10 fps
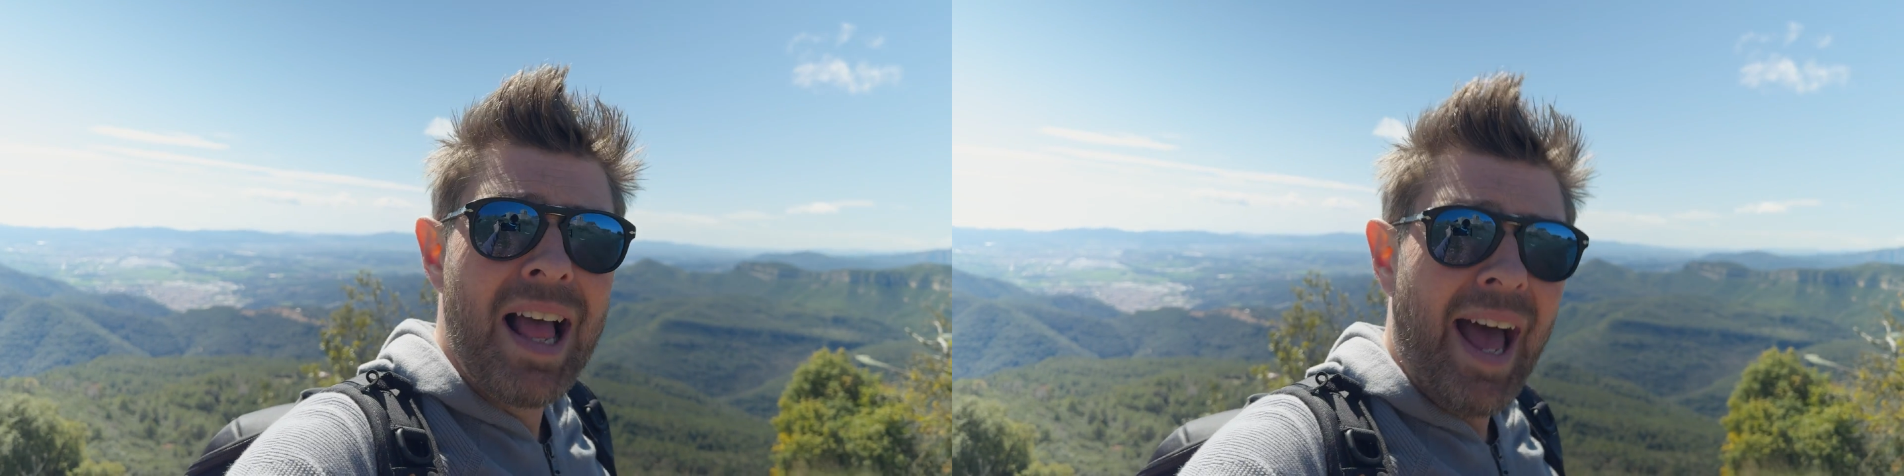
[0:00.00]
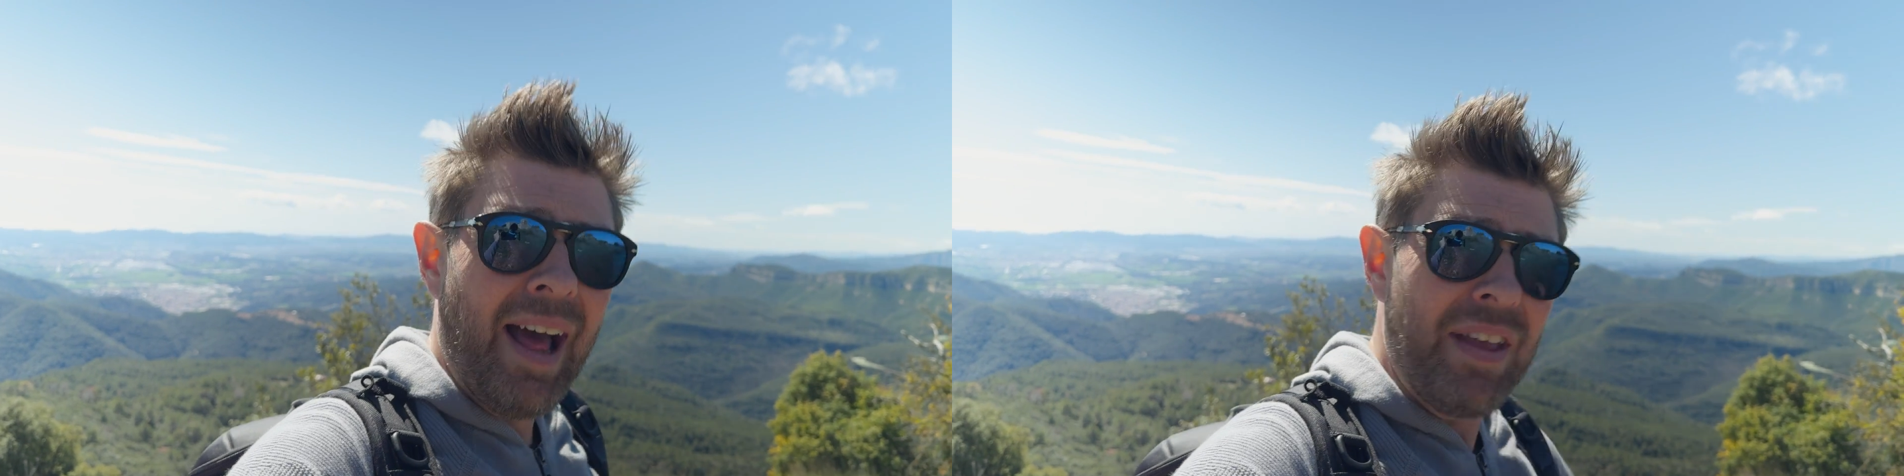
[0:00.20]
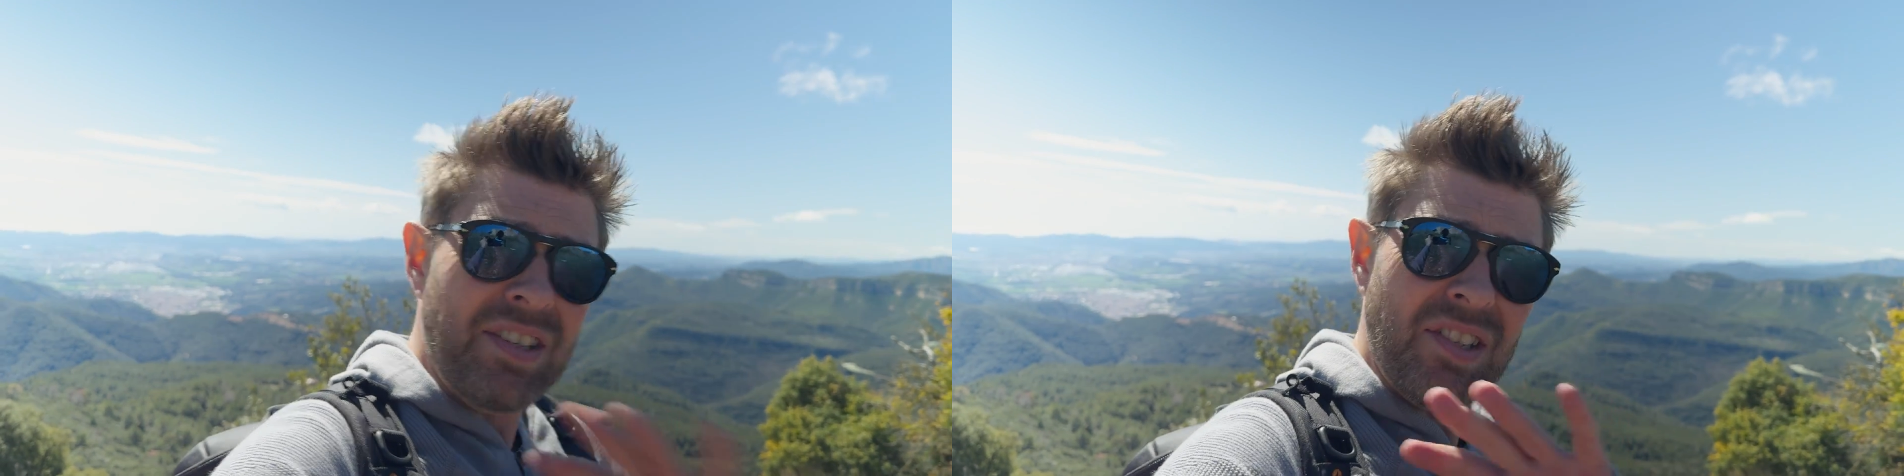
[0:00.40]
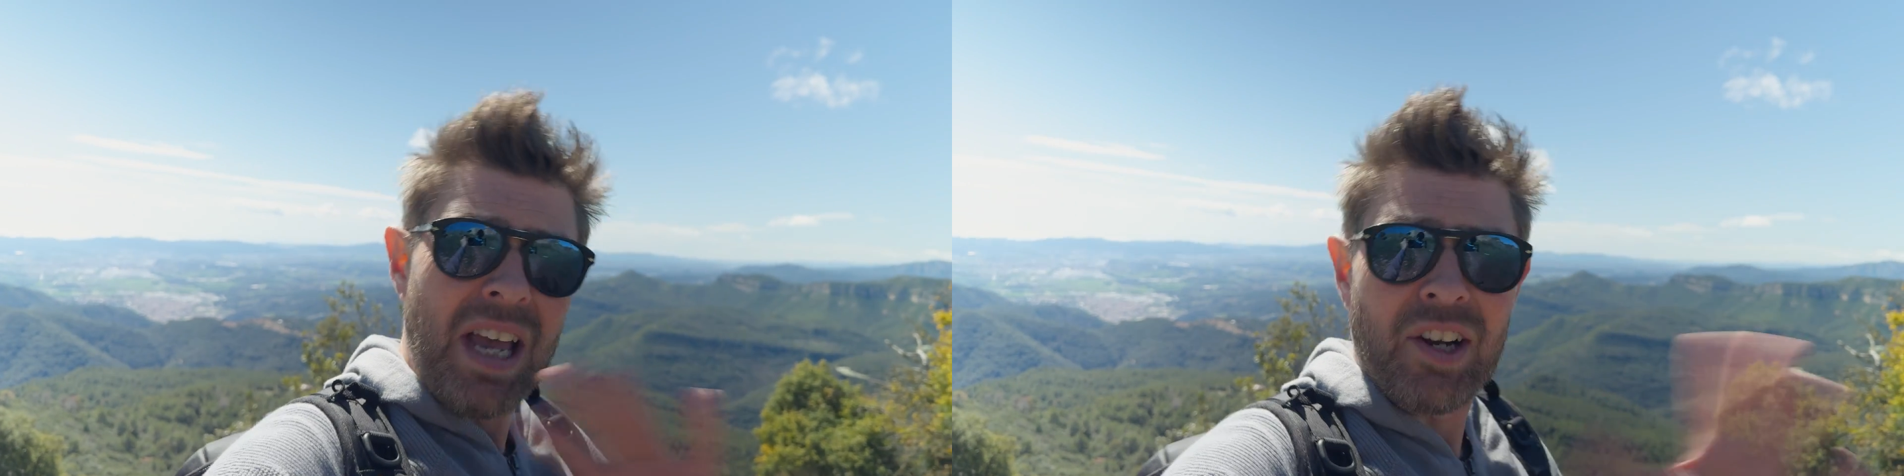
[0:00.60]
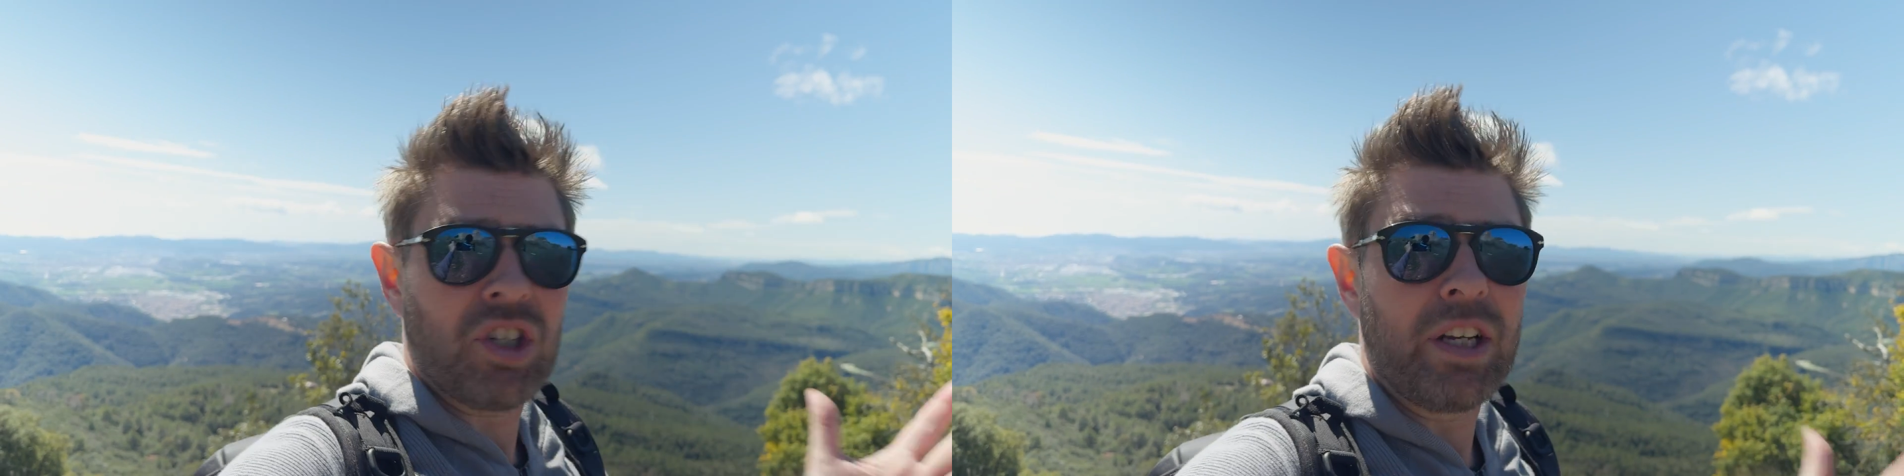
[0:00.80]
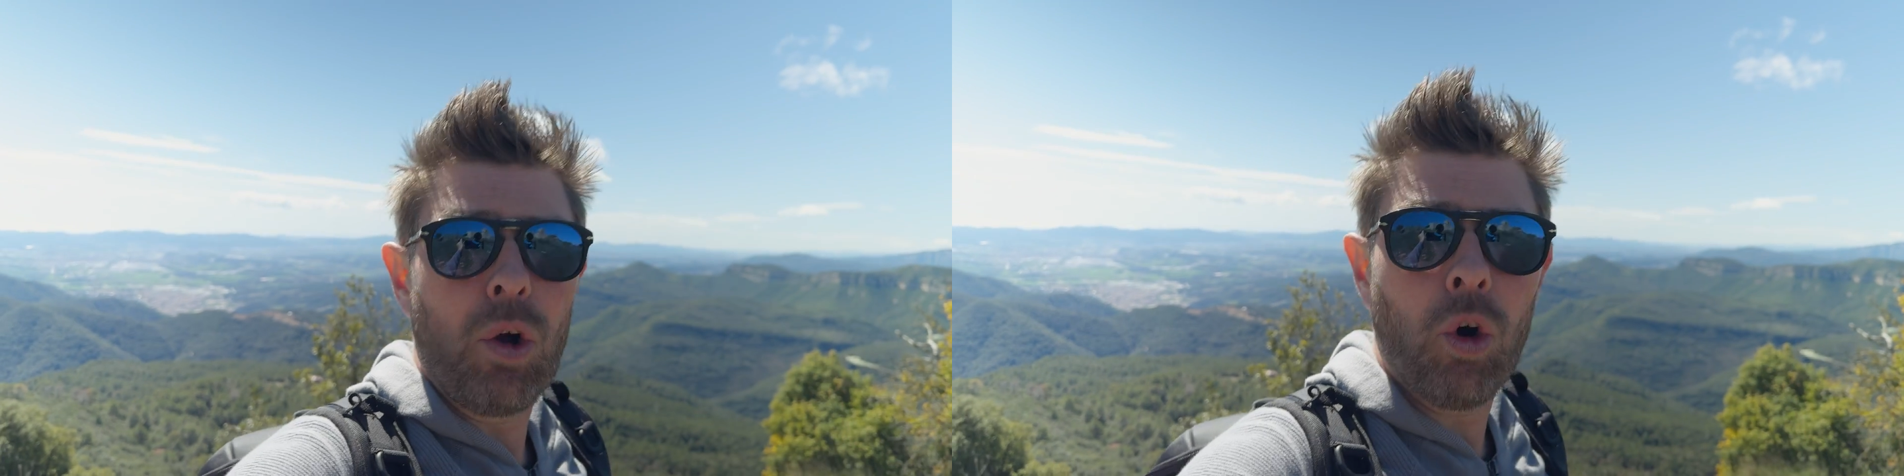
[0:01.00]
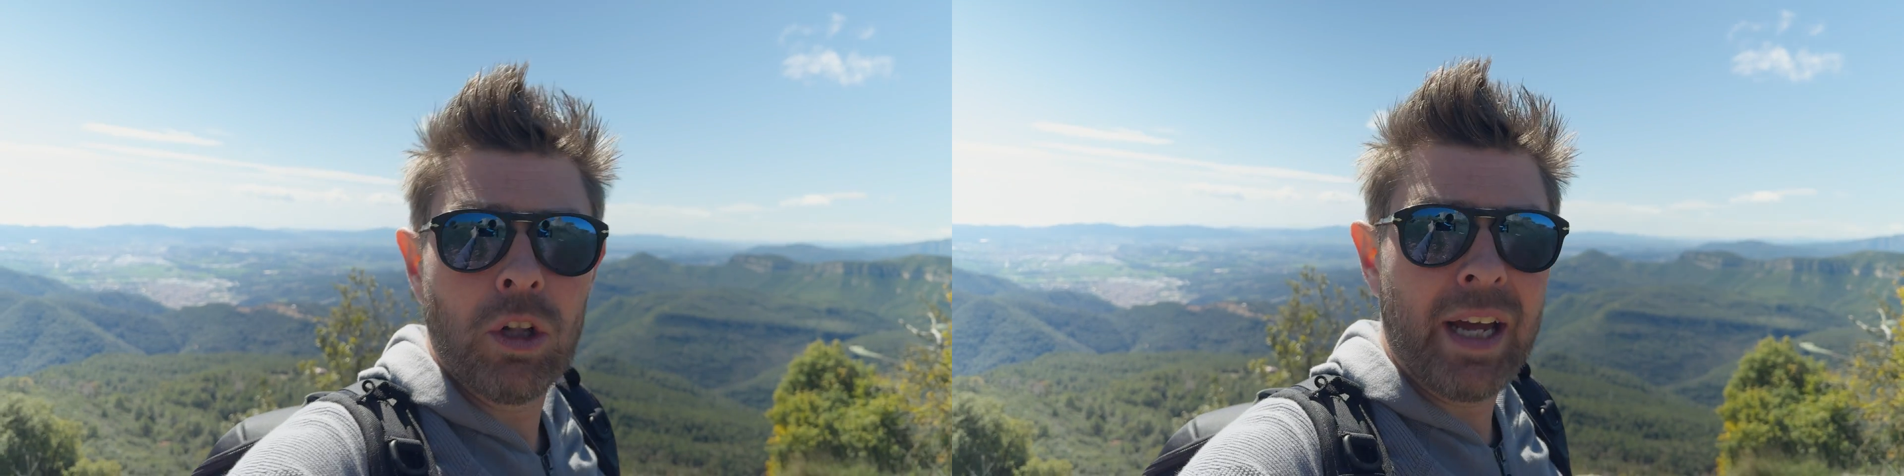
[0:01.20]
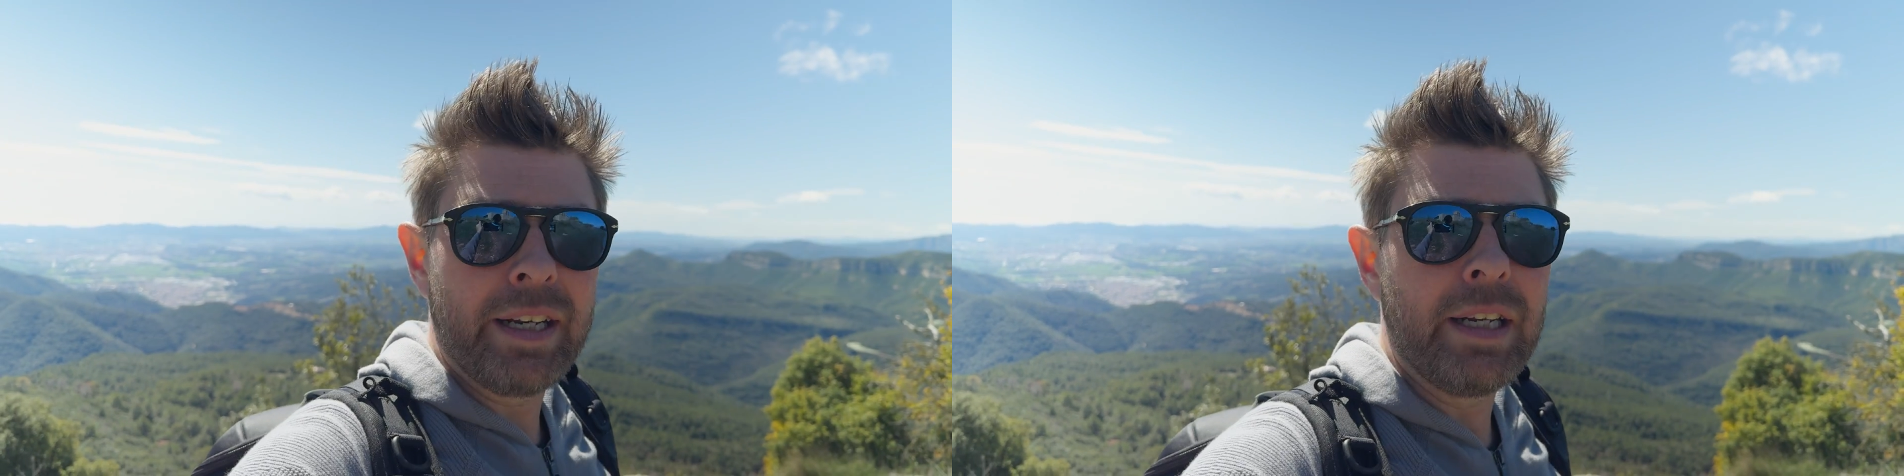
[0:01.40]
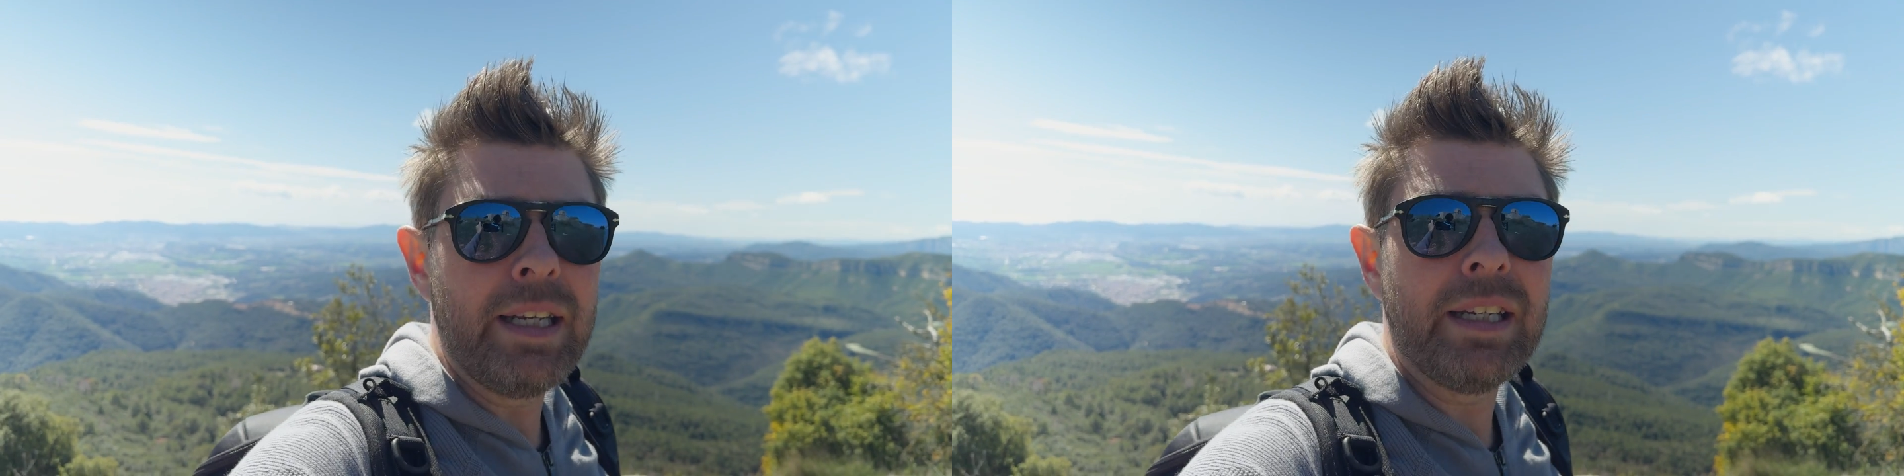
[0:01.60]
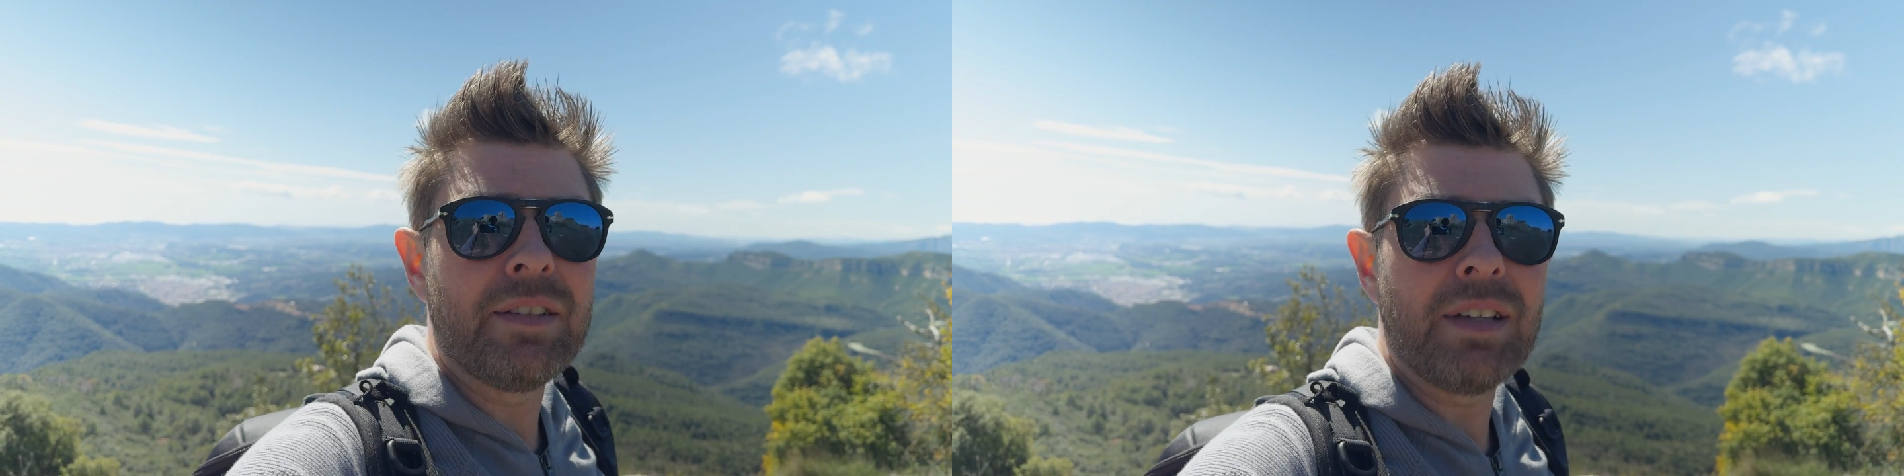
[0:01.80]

and this is actually all I need.